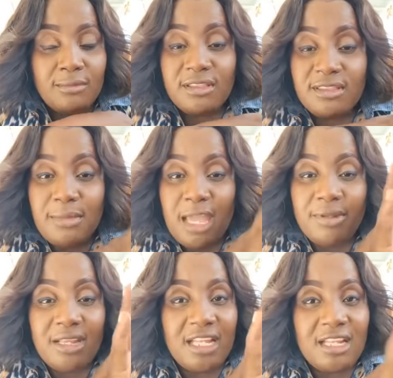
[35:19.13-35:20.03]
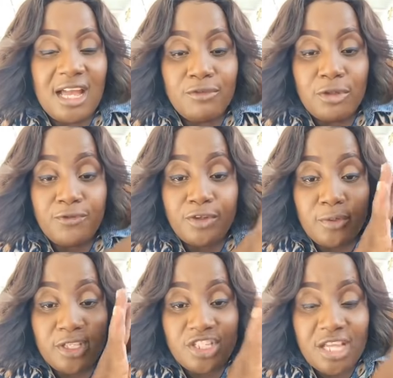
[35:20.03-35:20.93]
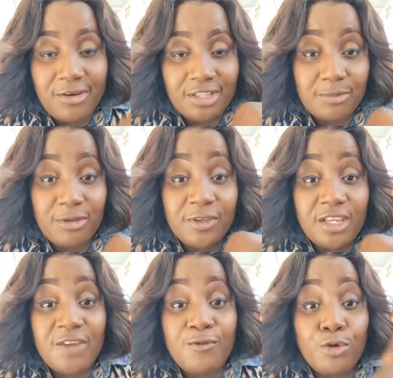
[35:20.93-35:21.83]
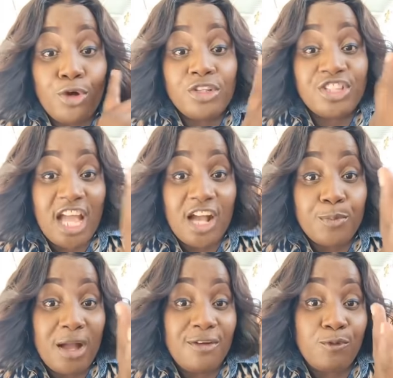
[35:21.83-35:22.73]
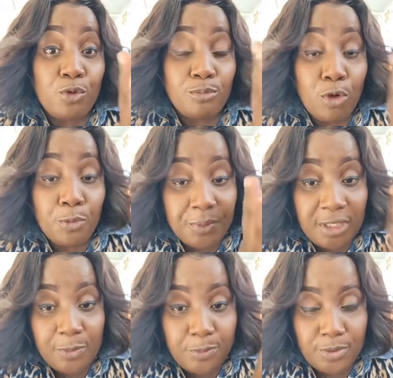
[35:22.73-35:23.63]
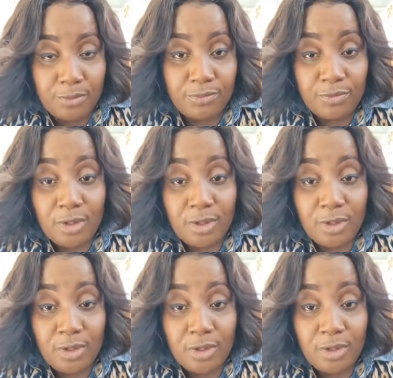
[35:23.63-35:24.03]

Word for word: This might be not, not have nothing to do with charity. Be careful when you talk on phone about people.